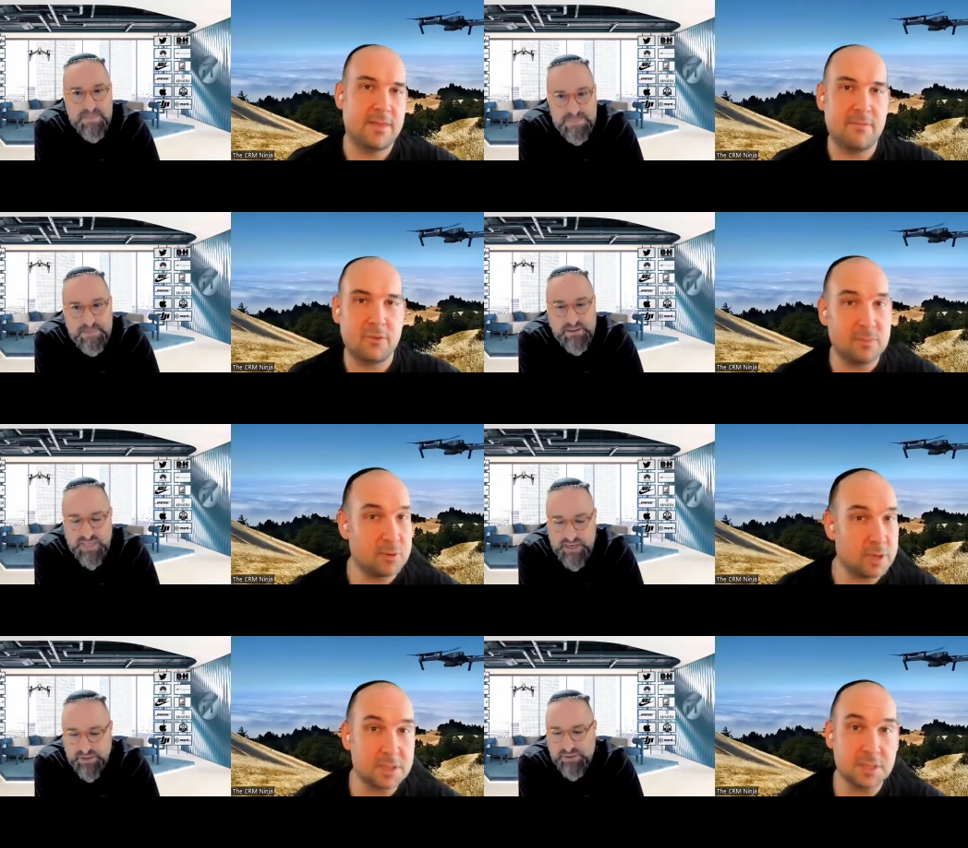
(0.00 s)
Speaker 1: and therefore their exactly.
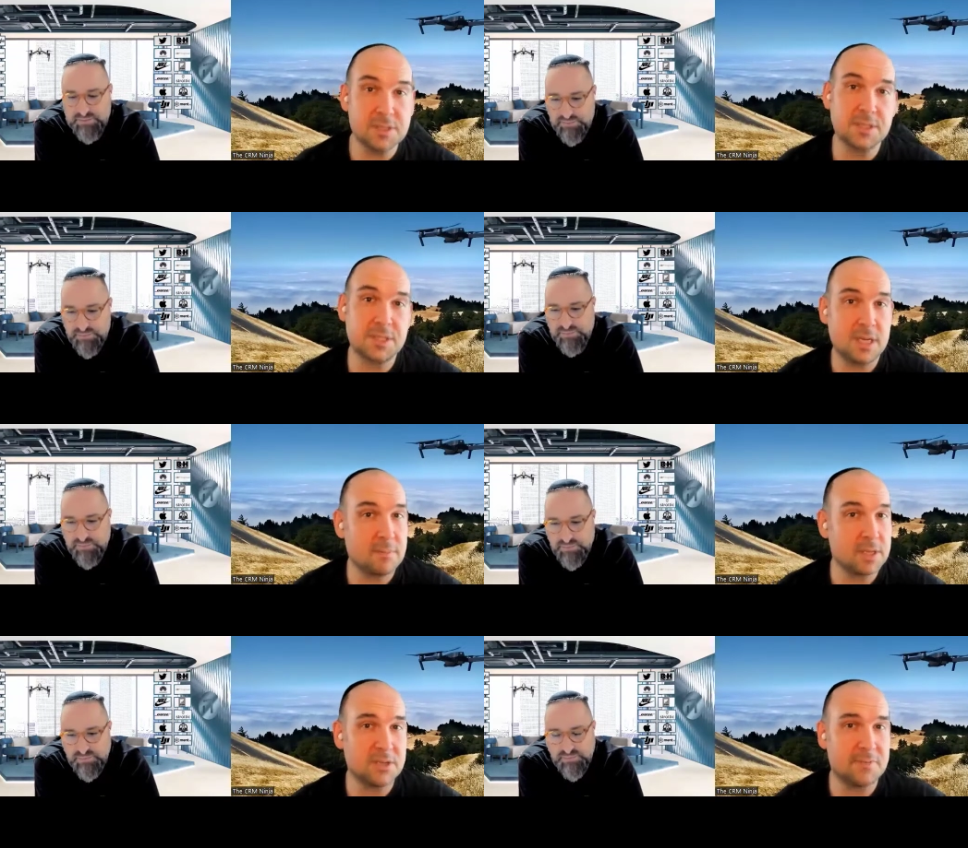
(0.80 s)
products aren't succeeding
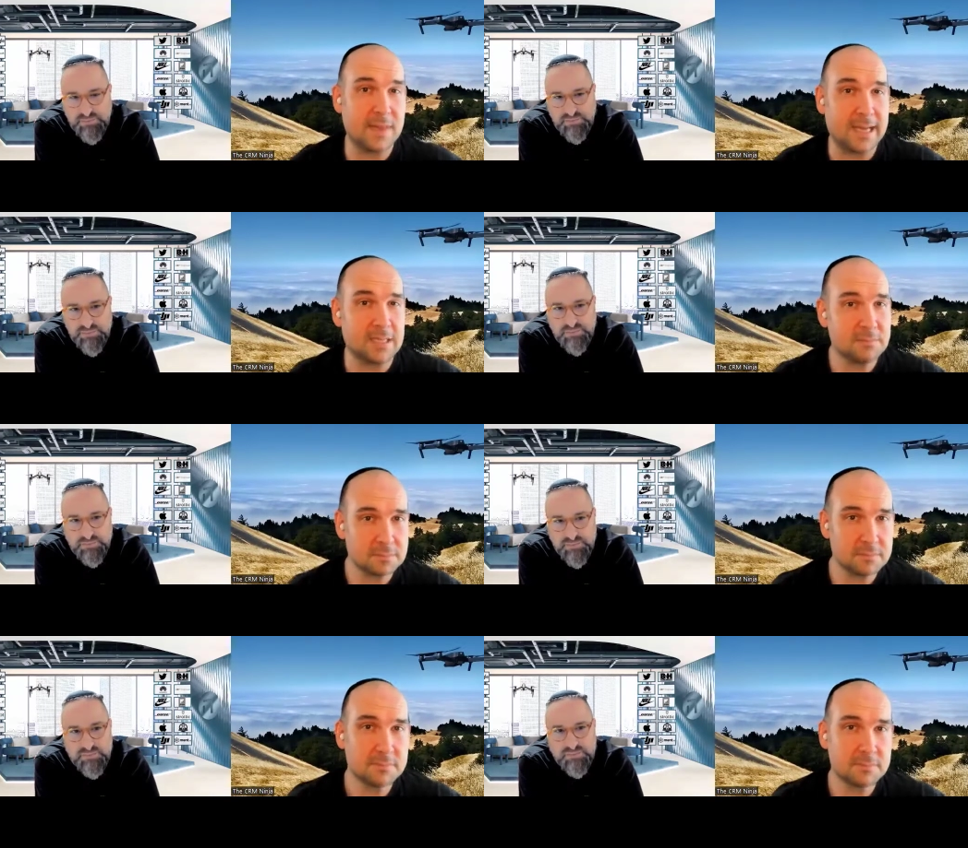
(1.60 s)
because of that.
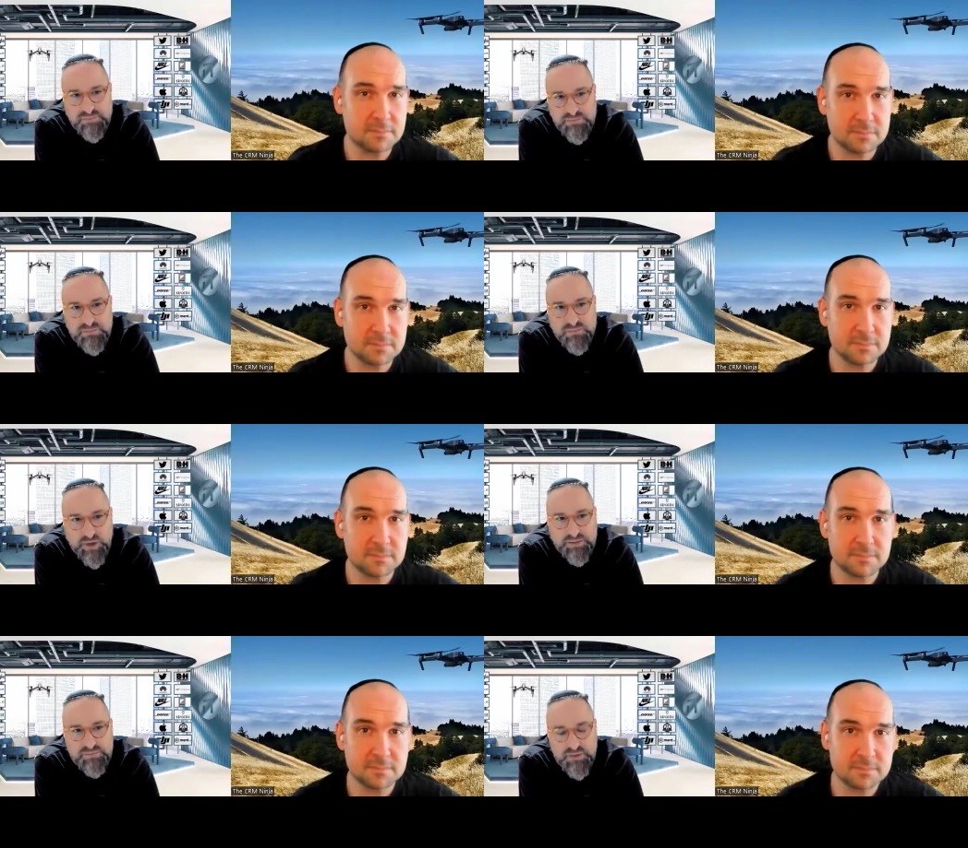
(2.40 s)
Speaker 2: Right,
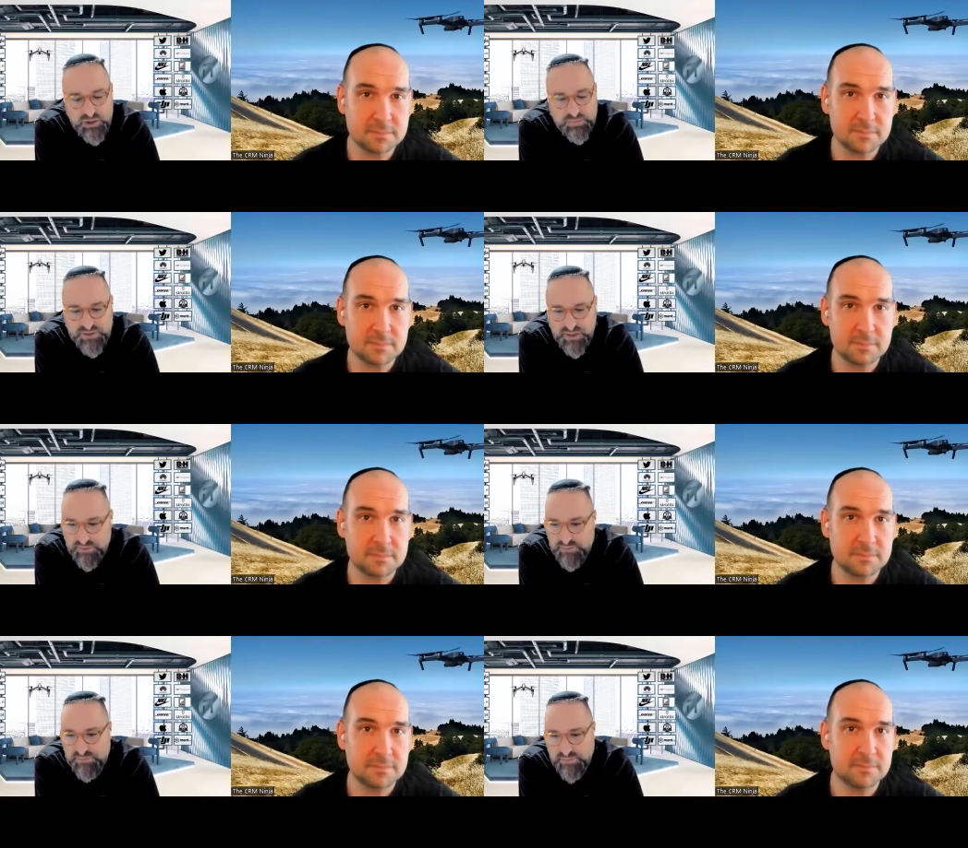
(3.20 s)
hundred percent.
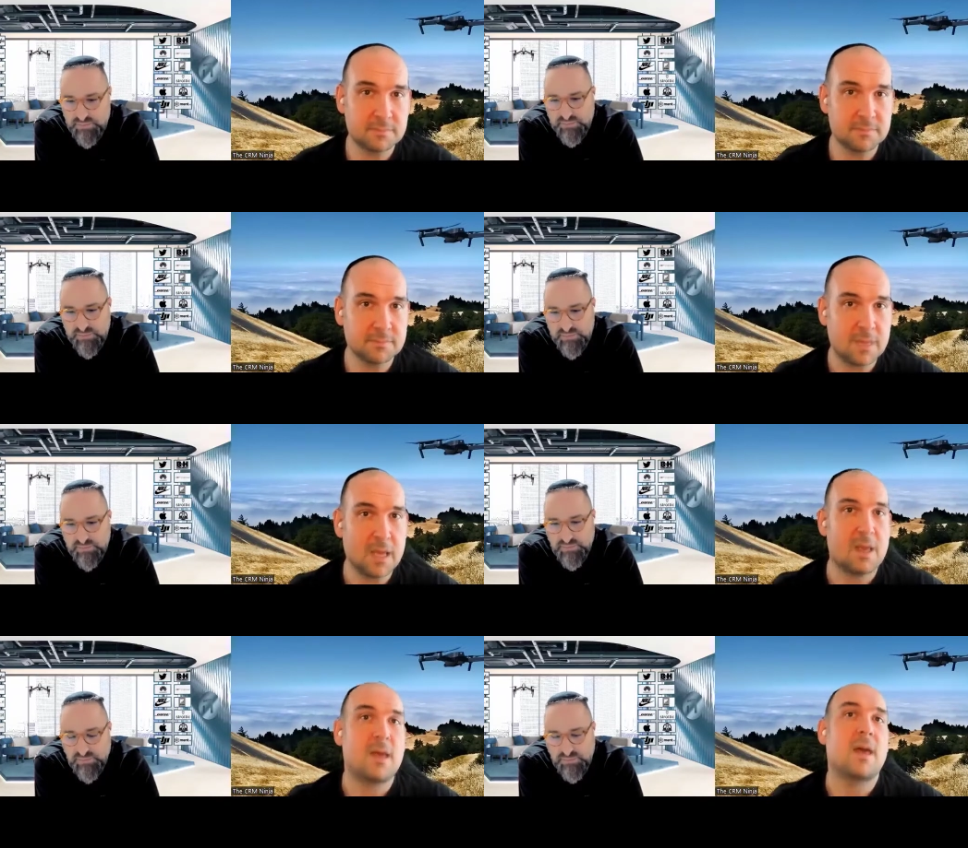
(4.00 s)

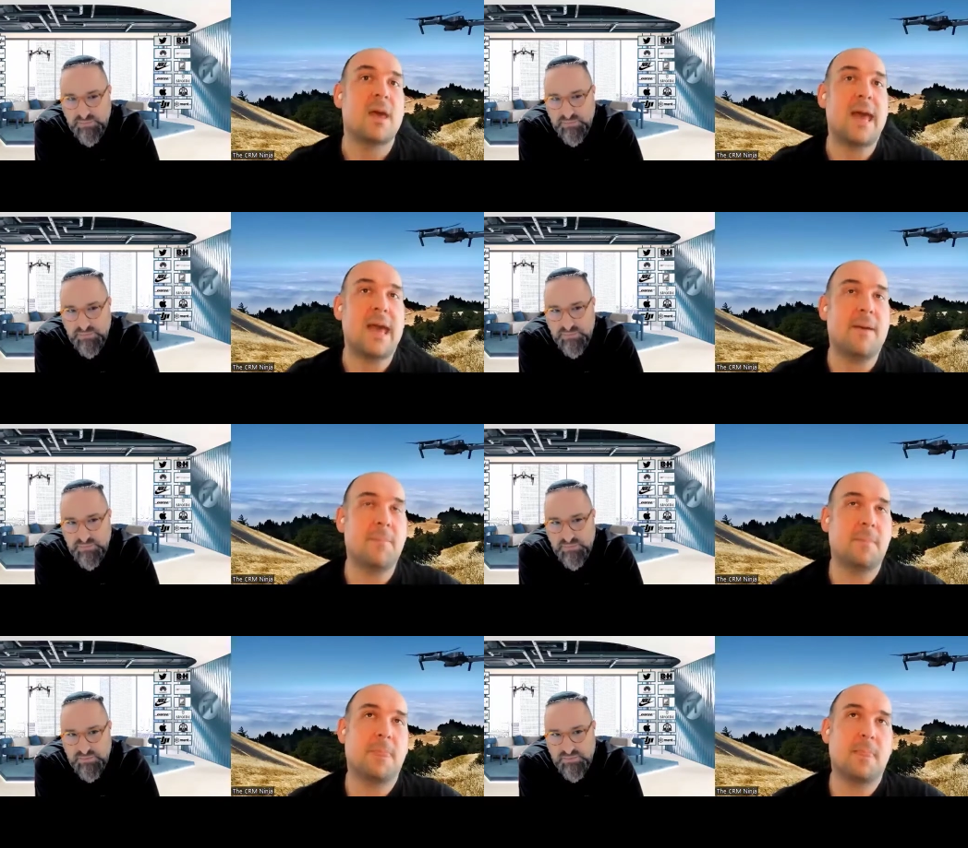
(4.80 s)

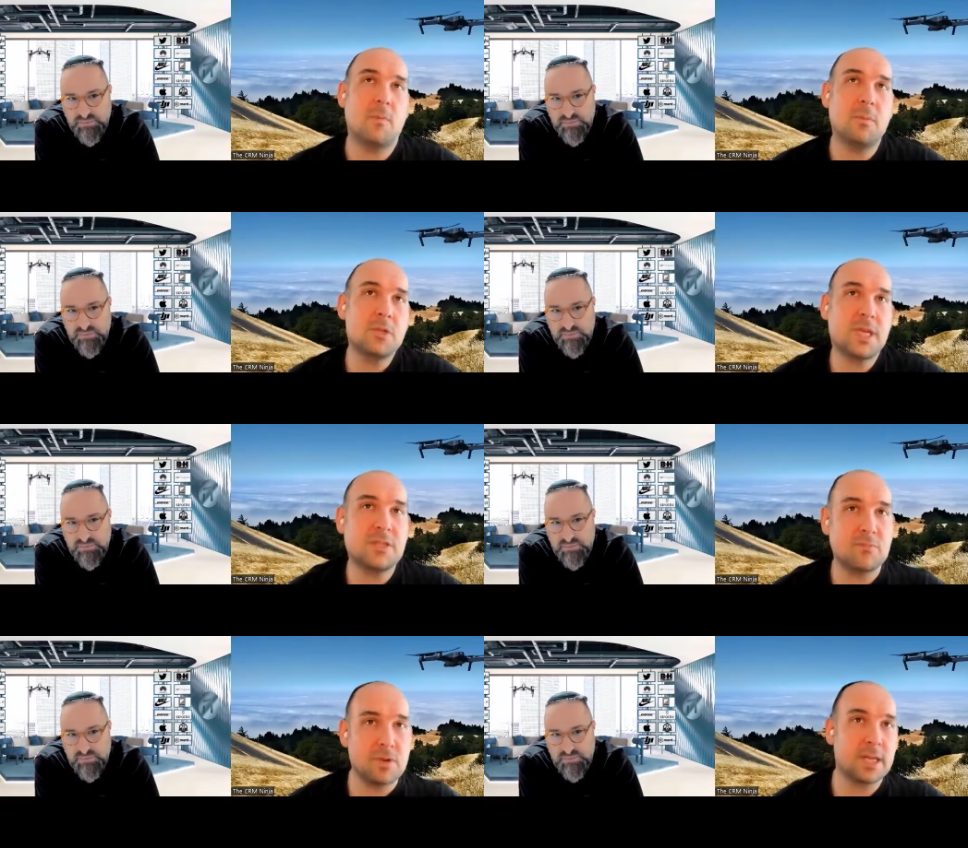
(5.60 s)
Speaker 1: Um, what would you say
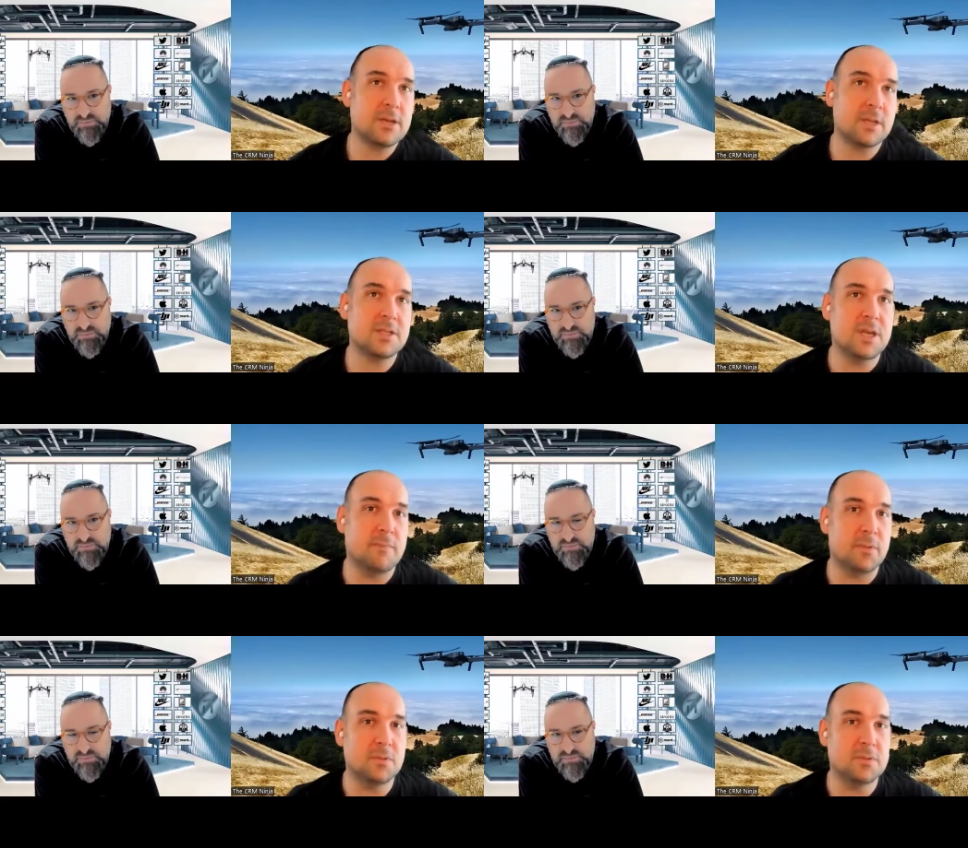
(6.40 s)
some really good
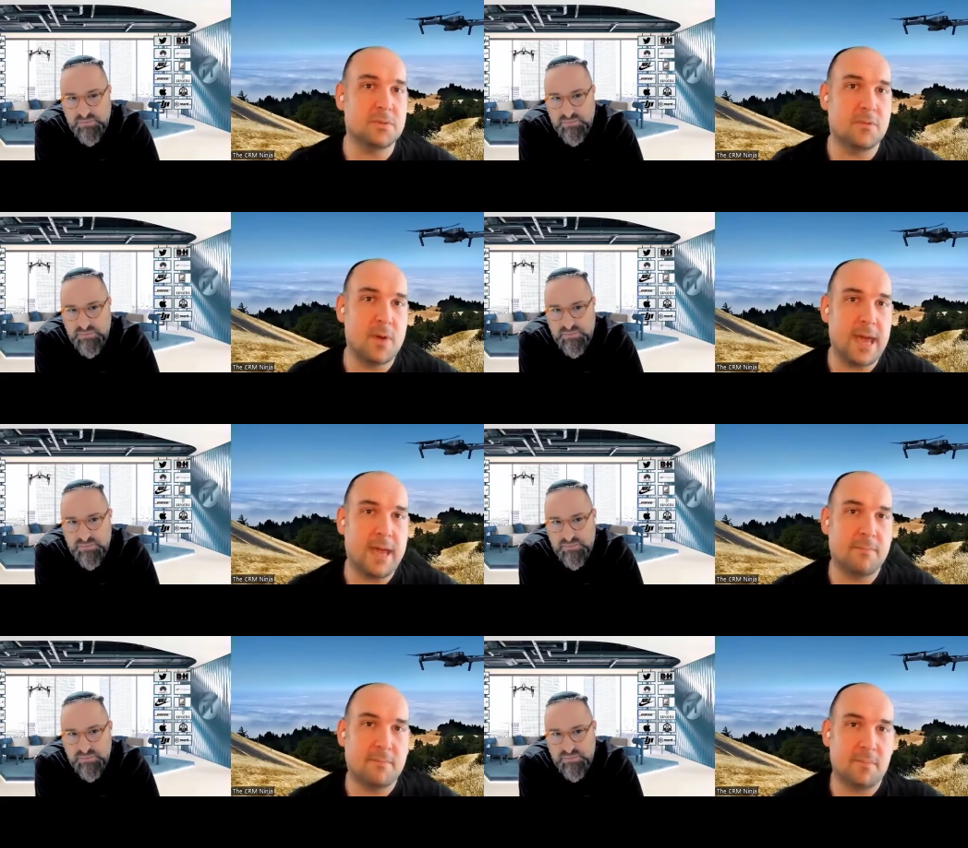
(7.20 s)
examples of where